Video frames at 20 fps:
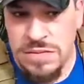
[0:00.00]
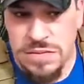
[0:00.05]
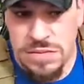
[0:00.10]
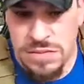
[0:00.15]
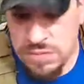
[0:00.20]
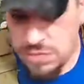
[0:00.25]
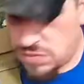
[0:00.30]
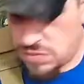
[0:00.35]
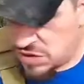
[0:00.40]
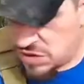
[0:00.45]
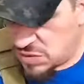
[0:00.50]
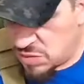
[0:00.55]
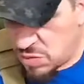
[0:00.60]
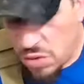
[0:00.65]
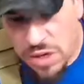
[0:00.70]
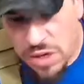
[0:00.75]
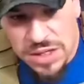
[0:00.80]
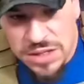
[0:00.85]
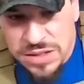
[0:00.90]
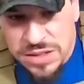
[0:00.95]
this
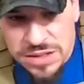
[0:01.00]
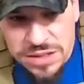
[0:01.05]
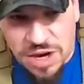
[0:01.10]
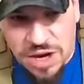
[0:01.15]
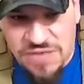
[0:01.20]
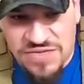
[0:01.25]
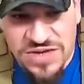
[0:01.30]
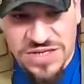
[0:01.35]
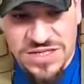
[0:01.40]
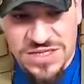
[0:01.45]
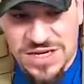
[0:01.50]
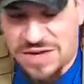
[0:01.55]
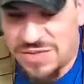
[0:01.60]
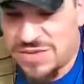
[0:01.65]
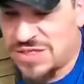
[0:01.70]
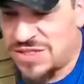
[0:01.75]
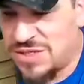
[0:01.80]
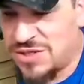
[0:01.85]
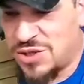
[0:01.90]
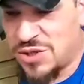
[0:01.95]
morning, obviously I was
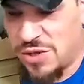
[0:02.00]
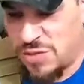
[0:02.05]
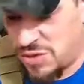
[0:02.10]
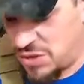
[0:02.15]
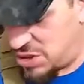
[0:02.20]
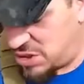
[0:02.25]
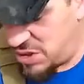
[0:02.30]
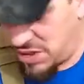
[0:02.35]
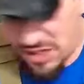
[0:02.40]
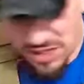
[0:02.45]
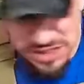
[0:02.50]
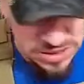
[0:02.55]
still troubleshooting it, so